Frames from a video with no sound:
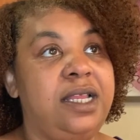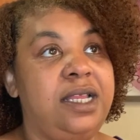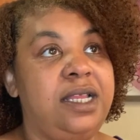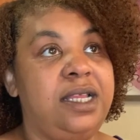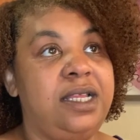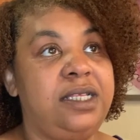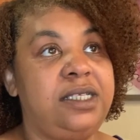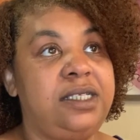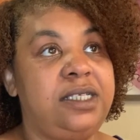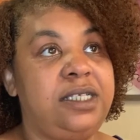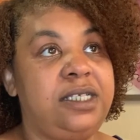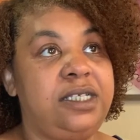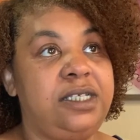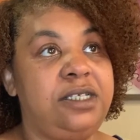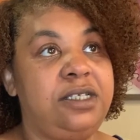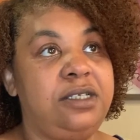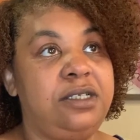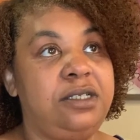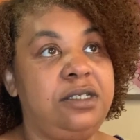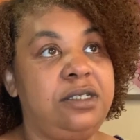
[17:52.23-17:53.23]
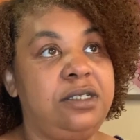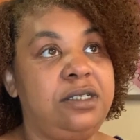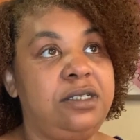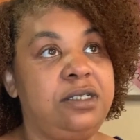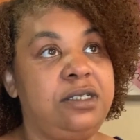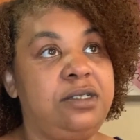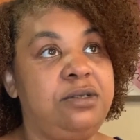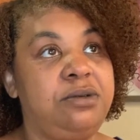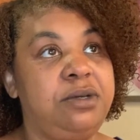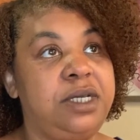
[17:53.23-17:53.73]
let's see
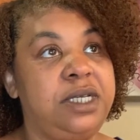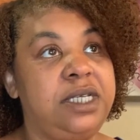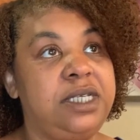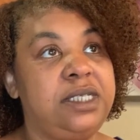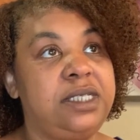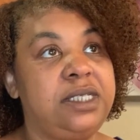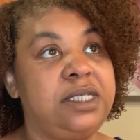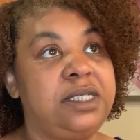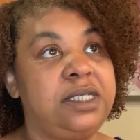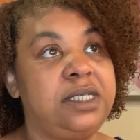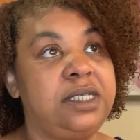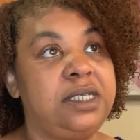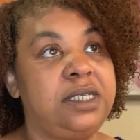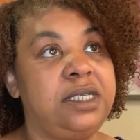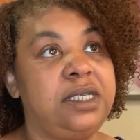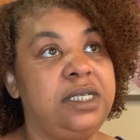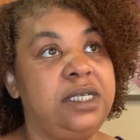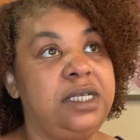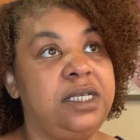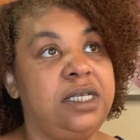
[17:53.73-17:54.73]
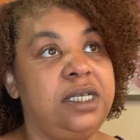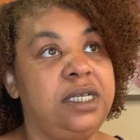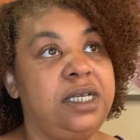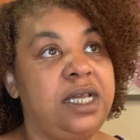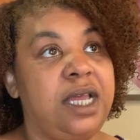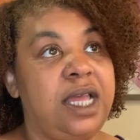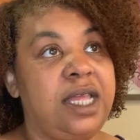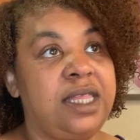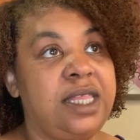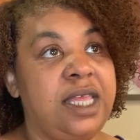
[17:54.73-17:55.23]
twist
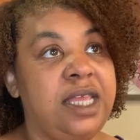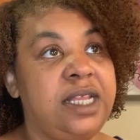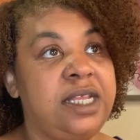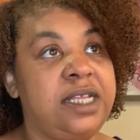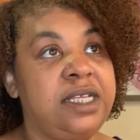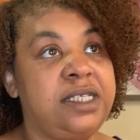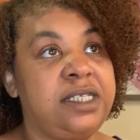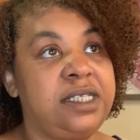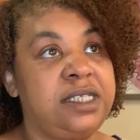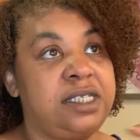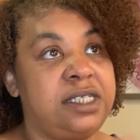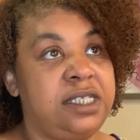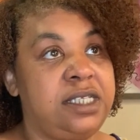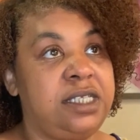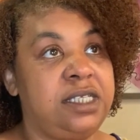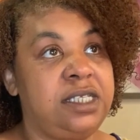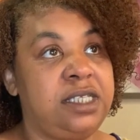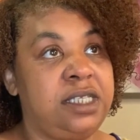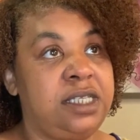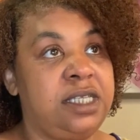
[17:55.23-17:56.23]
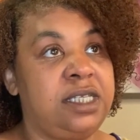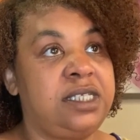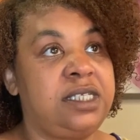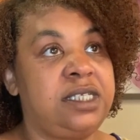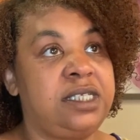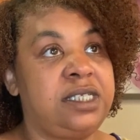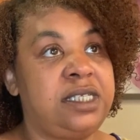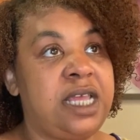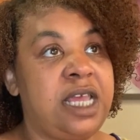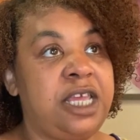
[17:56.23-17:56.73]
I think this is this
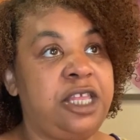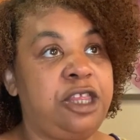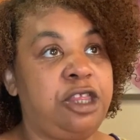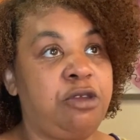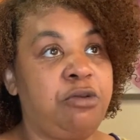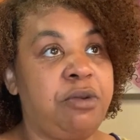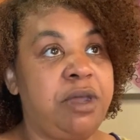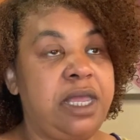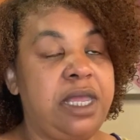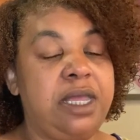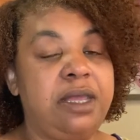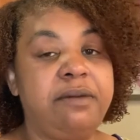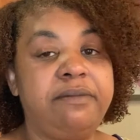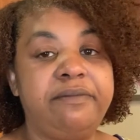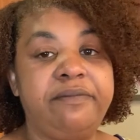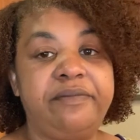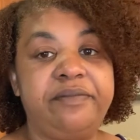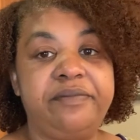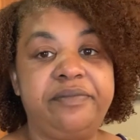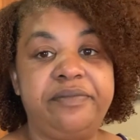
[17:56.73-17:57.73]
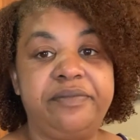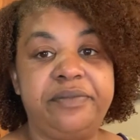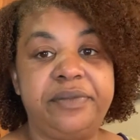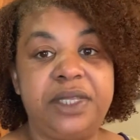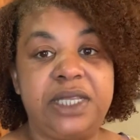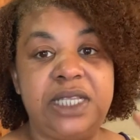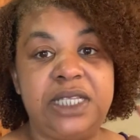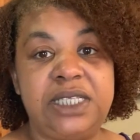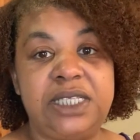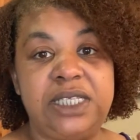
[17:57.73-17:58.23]
is day three
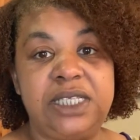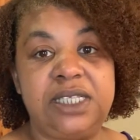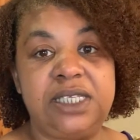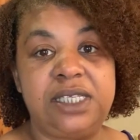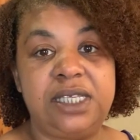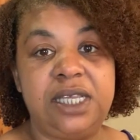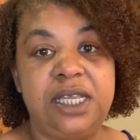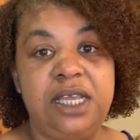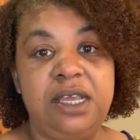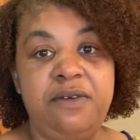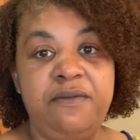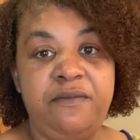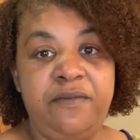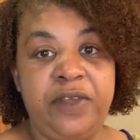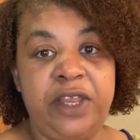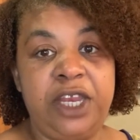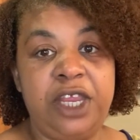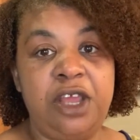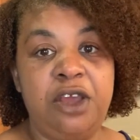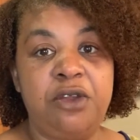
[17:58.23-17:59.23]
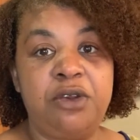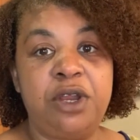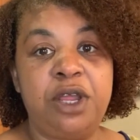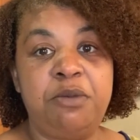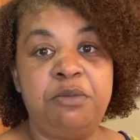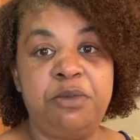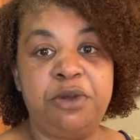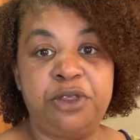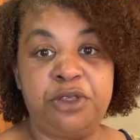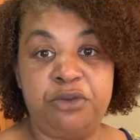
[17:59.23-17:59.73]
this is video
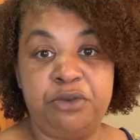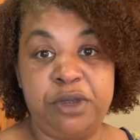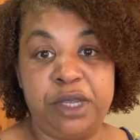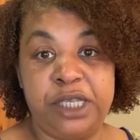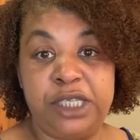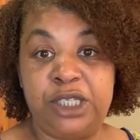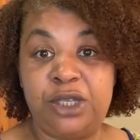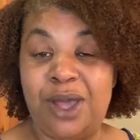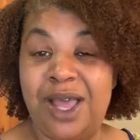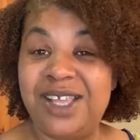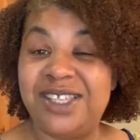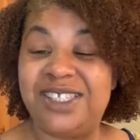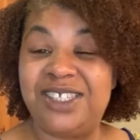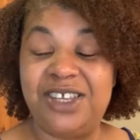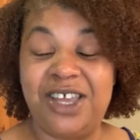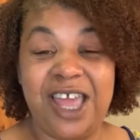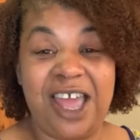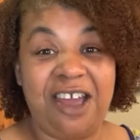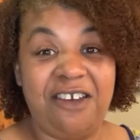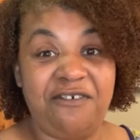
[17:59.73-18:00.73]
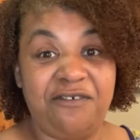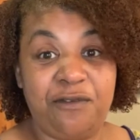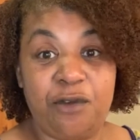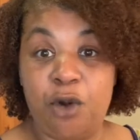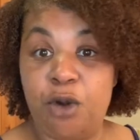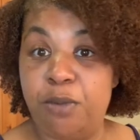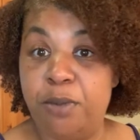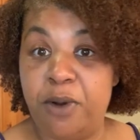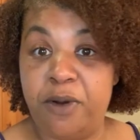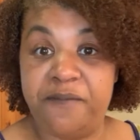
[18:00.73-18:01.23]
number three so I still have
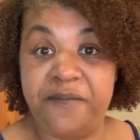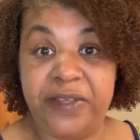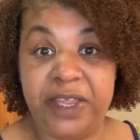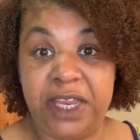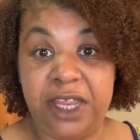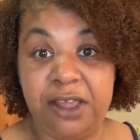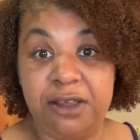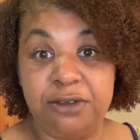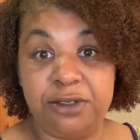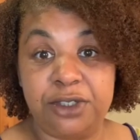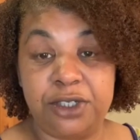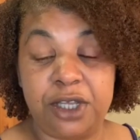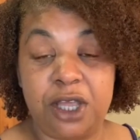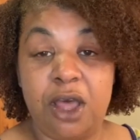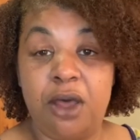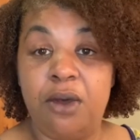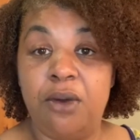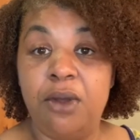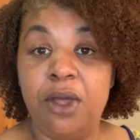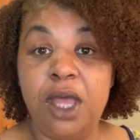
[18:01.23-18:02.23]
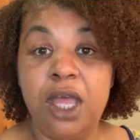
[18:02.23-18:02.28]
four more videos to go